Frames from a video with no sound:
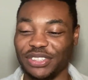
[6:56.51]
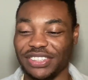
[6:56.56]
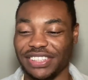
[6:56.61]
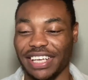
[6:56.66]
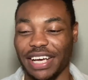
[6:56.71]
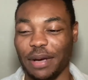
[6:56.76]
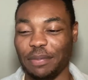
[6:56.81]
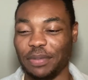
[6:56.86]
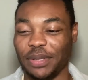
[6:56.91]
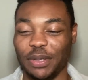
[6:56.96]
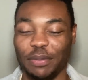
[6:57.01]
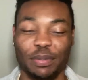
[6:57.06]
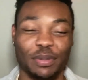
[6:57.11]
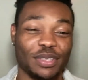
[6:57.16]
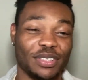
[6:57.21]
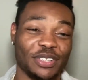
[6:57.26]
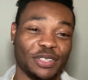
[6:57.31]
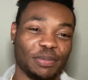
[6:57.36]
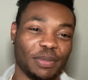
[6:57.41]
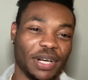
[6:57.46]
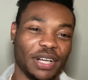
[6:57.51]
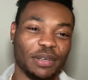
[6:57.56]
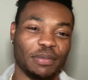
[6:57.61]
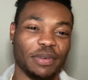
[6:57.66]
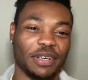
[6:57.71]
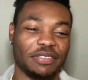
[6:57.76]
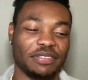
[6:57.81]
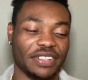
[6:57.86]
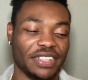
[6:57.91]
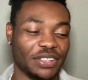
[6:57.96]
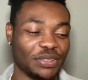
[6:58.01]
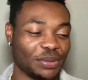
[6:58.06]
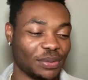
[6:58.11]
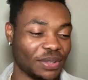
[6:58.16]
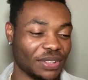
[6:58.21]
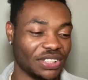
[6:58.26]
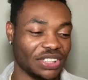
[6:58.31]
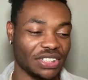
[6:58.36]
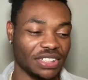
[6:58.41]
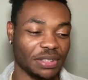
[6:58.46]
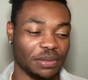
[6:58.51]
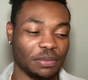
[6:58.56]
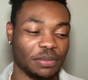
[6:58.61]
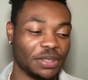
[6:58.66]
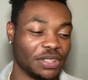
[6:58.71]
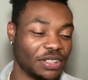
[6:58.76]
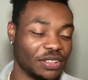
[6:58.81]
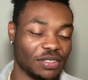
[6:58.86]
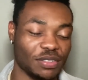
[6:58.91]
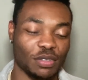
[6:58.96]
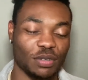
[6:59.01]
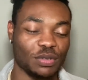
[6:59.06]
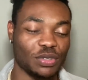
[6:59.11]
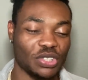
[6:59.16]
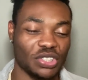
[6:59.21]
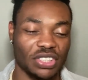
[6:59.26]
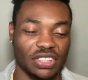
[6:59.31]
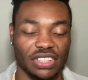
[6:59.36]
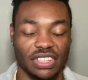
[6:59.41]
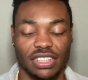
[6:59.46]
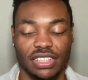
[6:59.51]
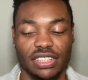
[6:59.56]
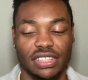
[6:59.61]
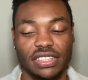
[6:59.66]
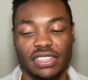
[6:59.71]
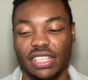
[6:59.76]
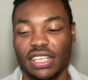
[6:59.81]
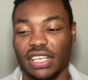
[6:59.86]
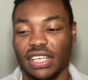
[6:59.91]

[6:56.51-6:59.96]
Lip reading: happy. It put a smile on my face watching him. It was just good.